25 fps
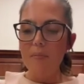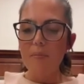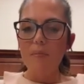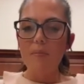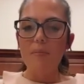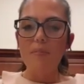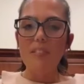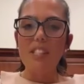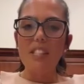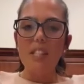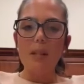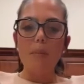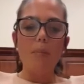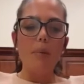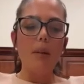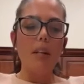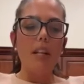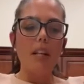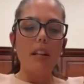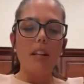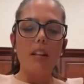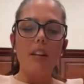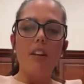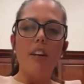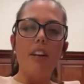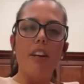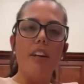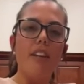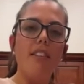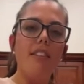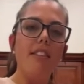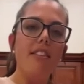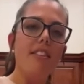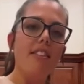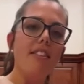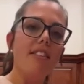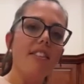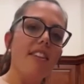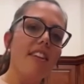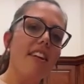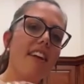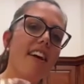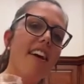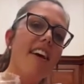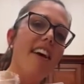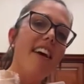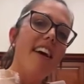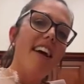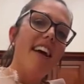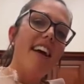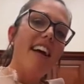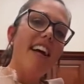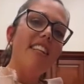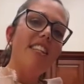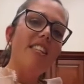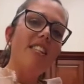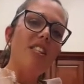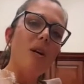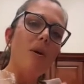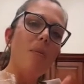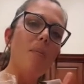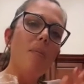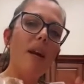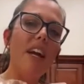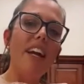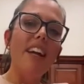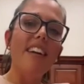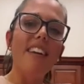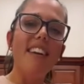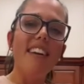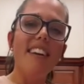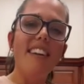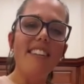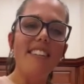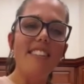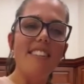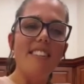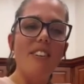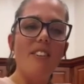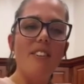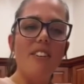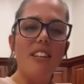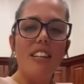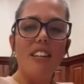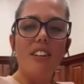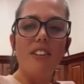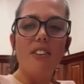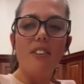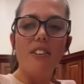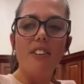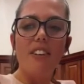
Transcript: Sabrina, there it is. It's so pink and it's so cute.